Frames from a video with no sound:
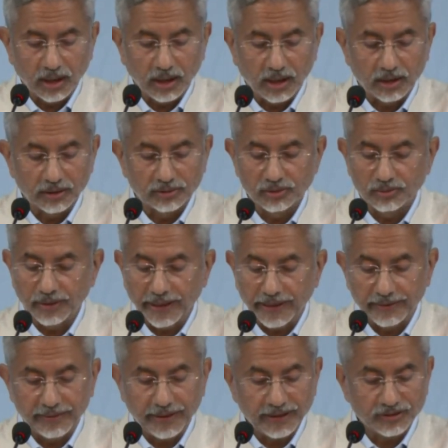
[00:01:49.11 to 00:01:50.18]
uh, to
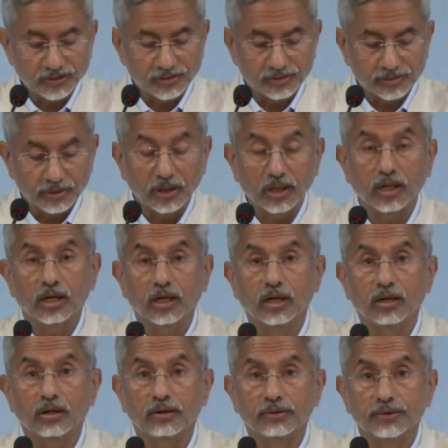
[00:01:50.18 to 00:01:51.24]
address
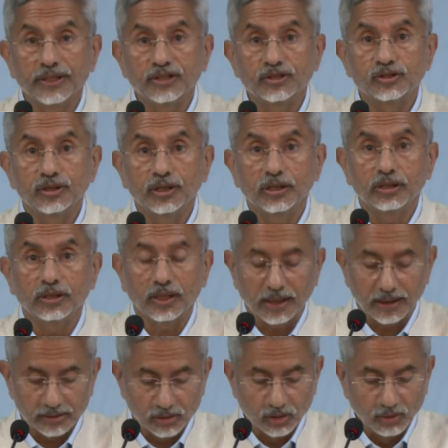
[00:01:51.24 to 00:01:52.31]
uh, regional
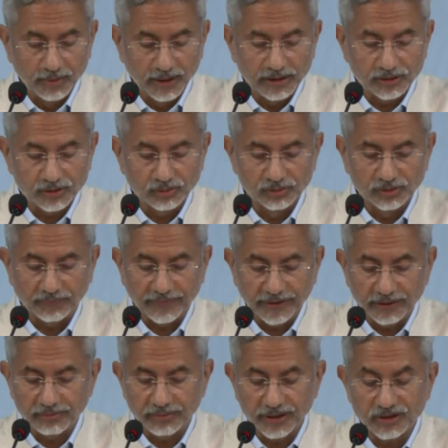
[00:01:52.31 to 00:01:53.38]
and global issues
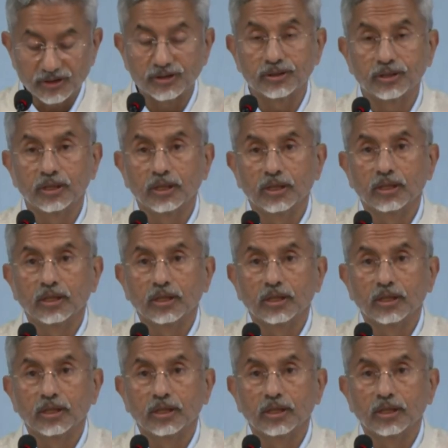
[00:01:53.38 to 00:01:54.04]
of interest,